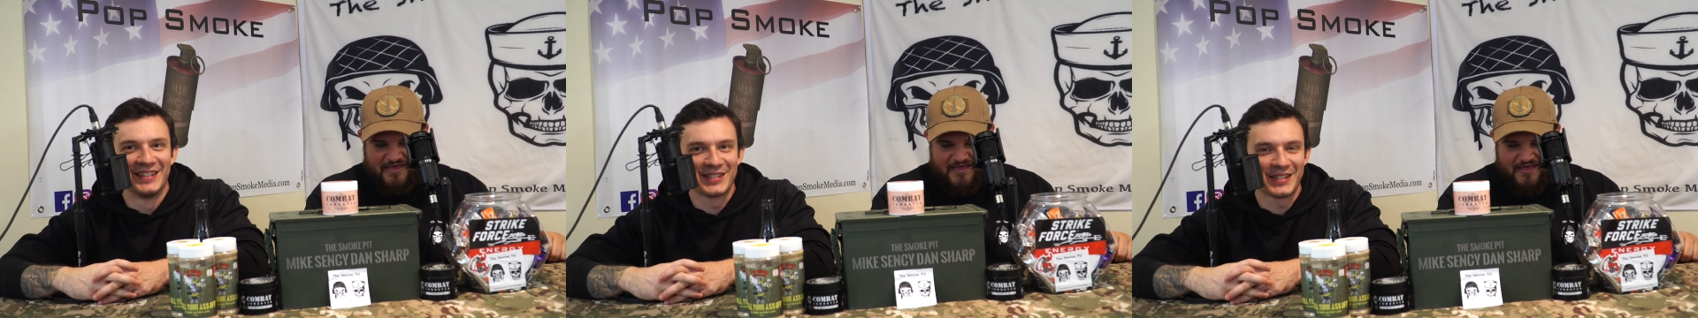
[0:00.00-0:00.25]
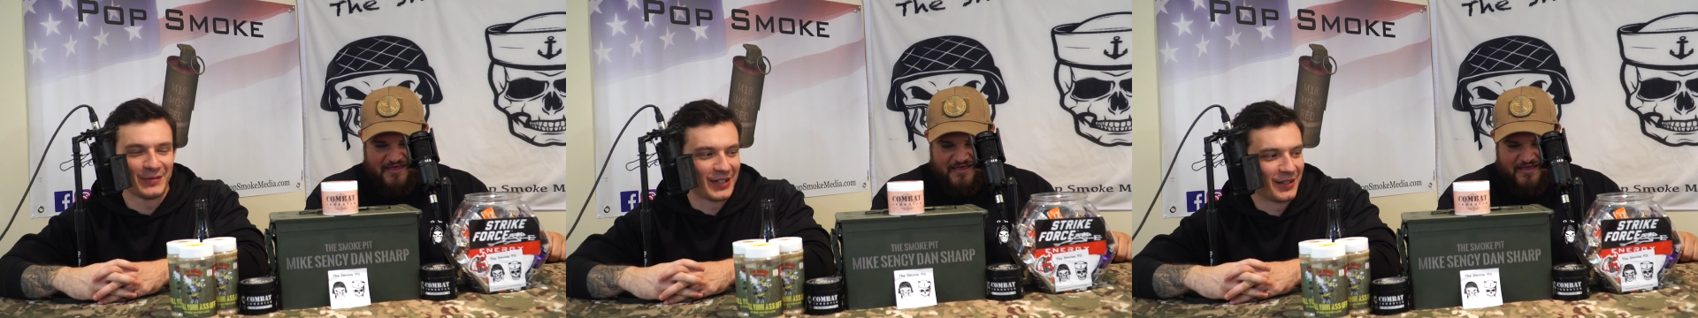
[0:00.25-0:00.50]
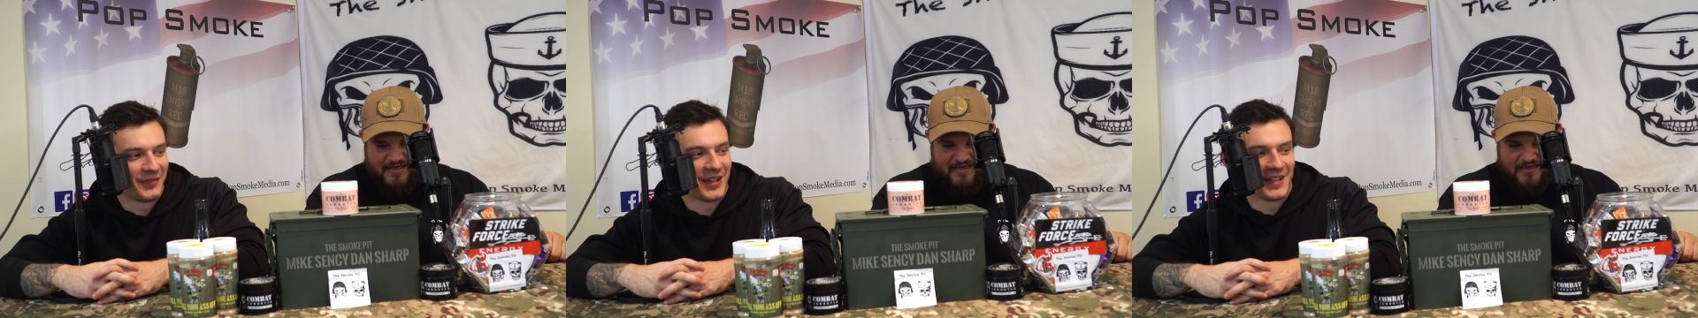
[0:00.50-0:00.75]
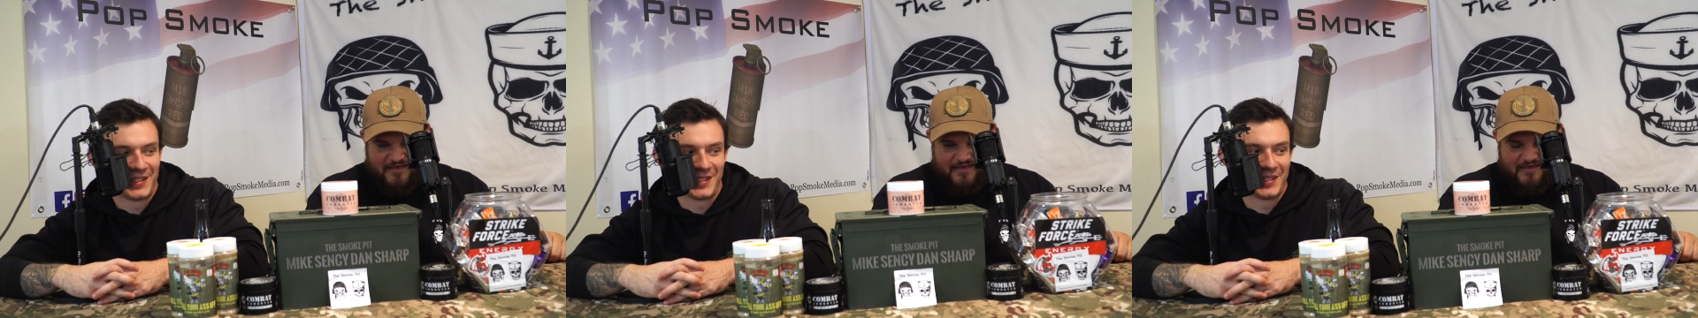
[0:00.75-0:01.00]
Speaker 1: just living out
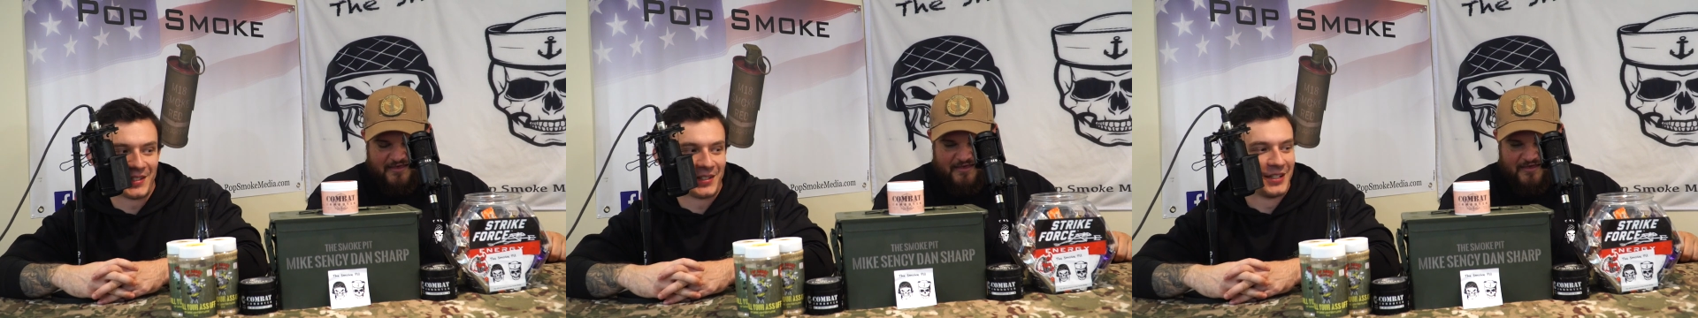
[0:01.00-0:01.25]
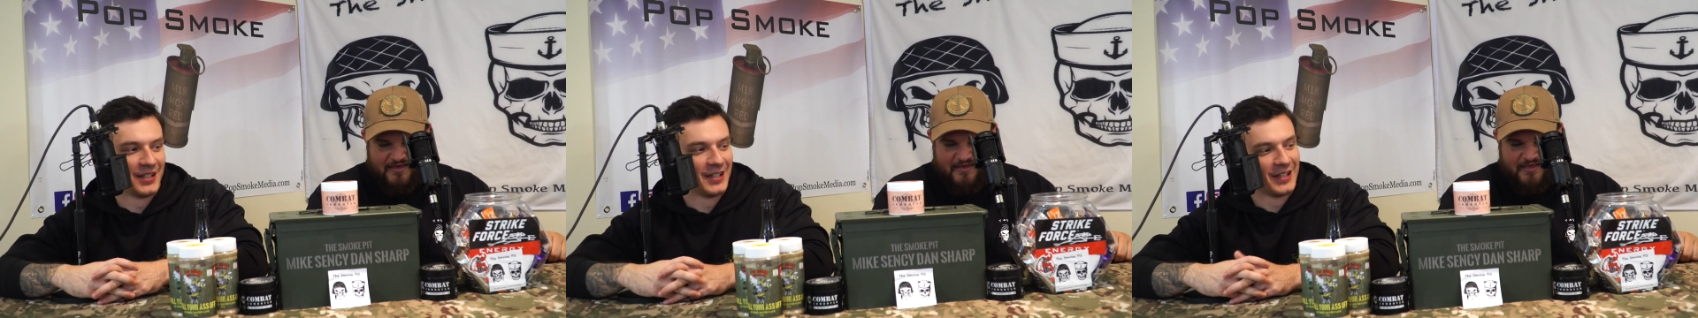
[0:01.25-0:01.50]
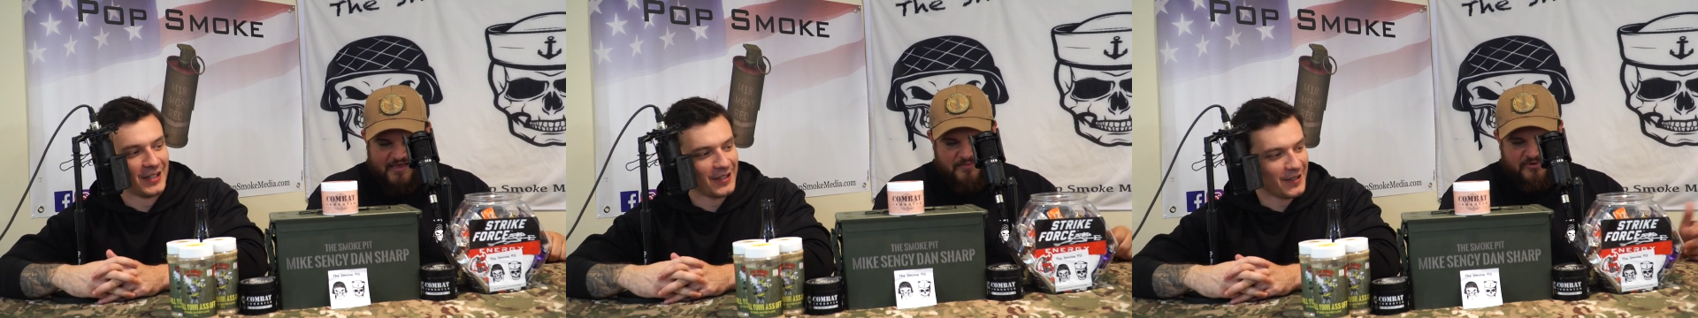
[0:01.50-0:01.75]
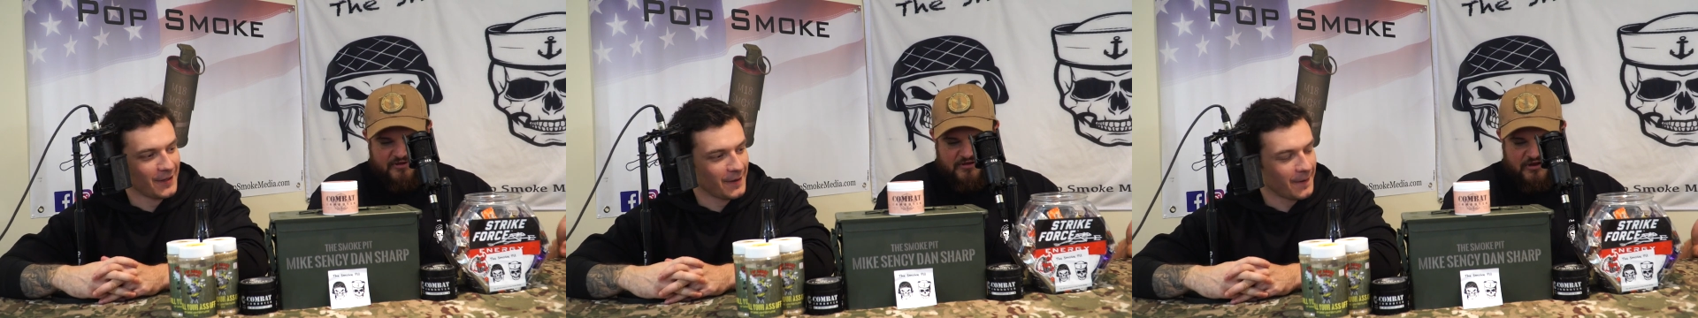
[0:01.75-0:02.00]
fantasies here.
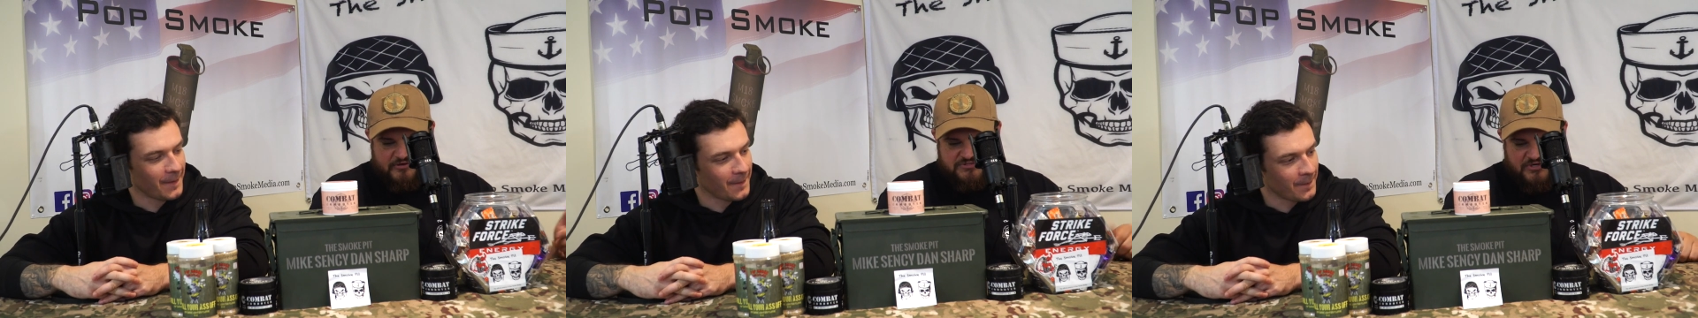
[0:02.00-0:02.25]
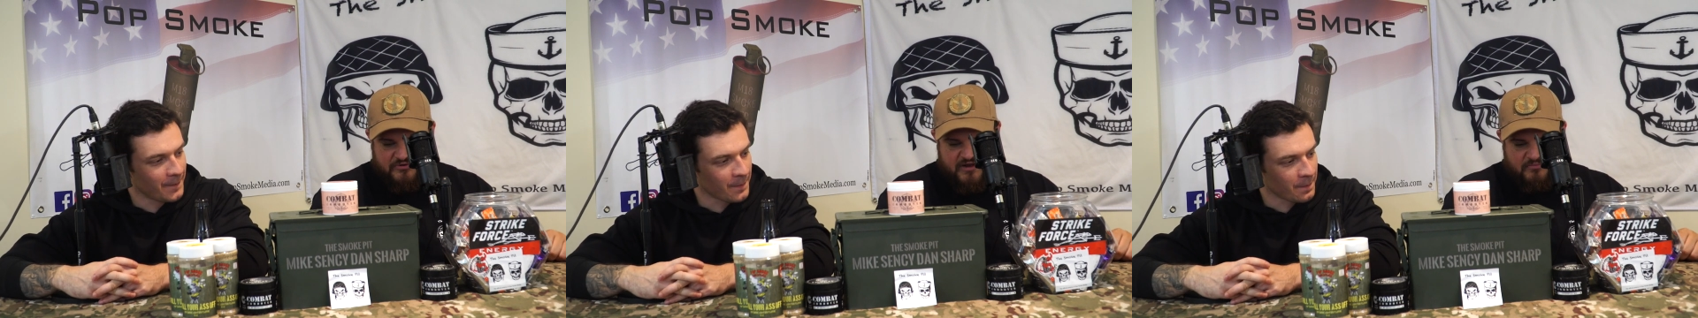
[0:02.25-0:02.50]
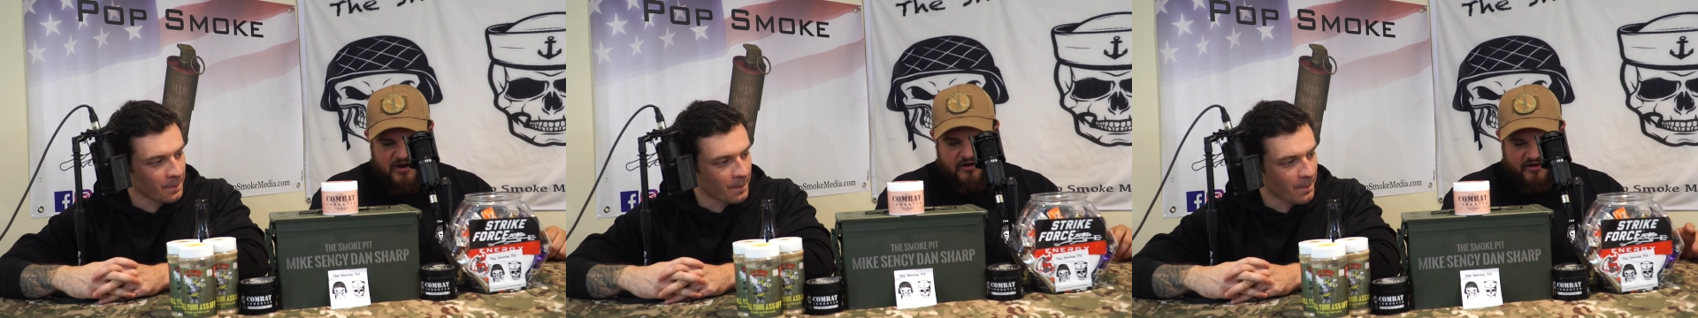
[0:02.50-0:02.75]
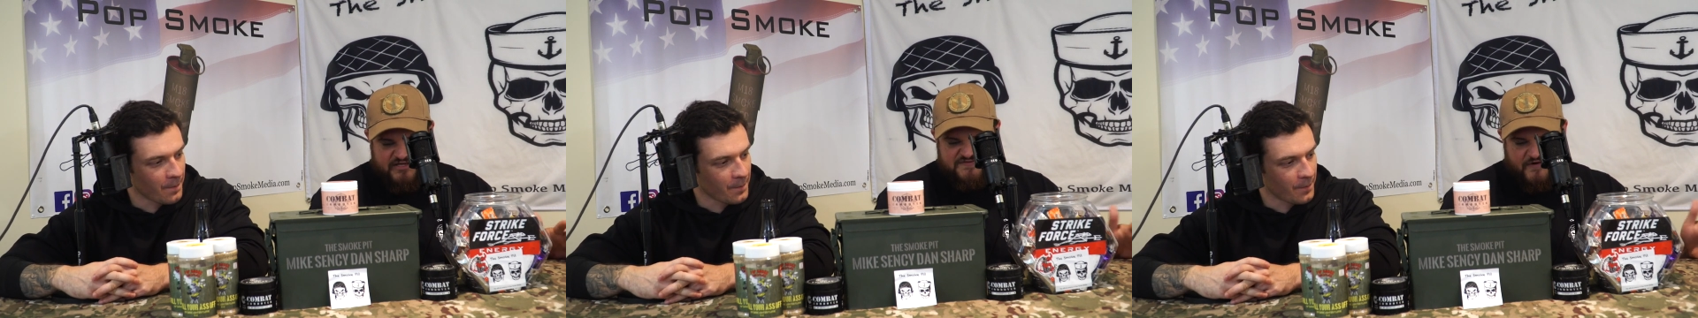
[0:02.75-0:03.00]
Speaker 2: Yeah, but you know, so in
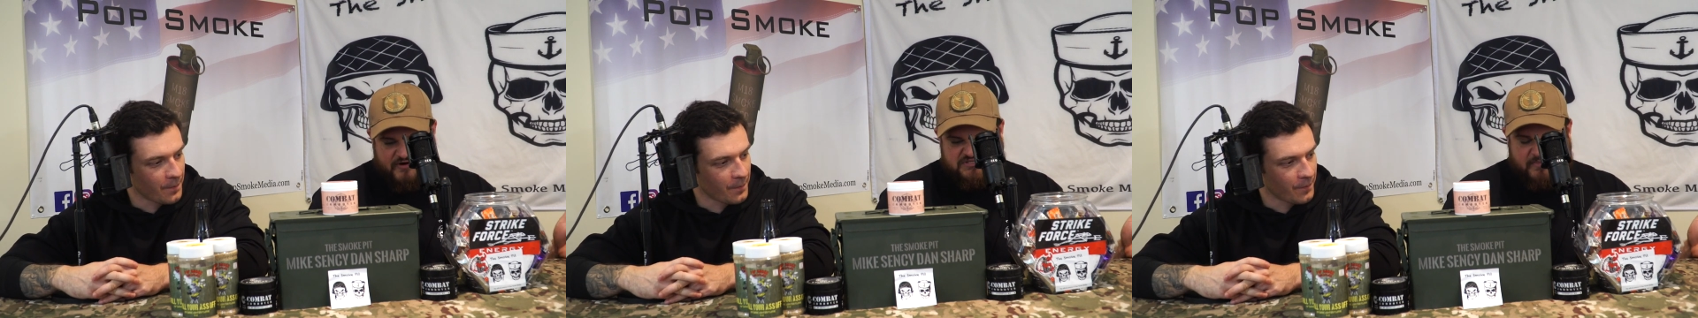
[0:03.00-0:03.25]
America, as far as